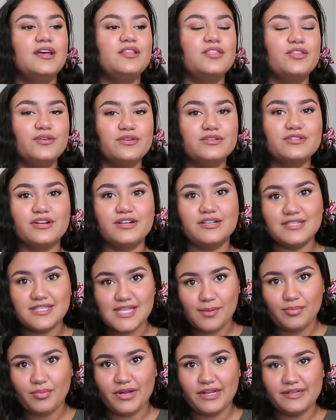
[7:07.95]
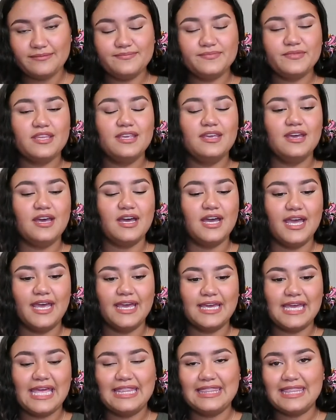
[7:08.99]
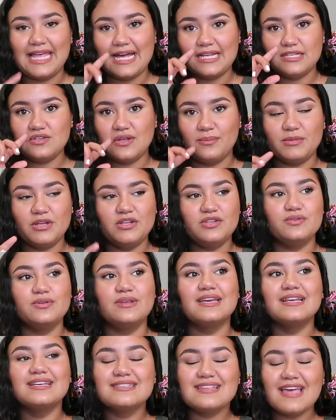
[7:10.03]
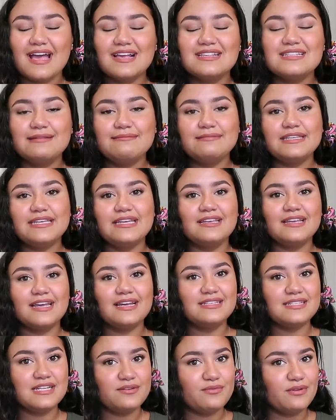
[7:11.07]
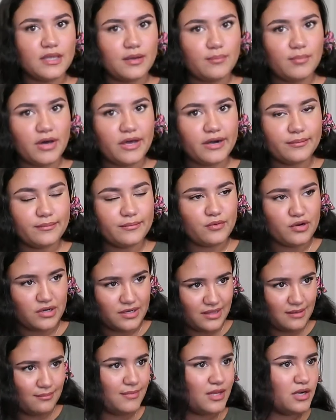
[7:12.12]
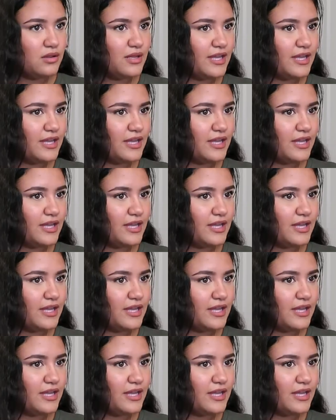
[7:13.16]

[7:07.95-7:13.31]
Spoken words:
Those are separate. And last, so I'm gonna do the exact same thing I did with the bottom or the middle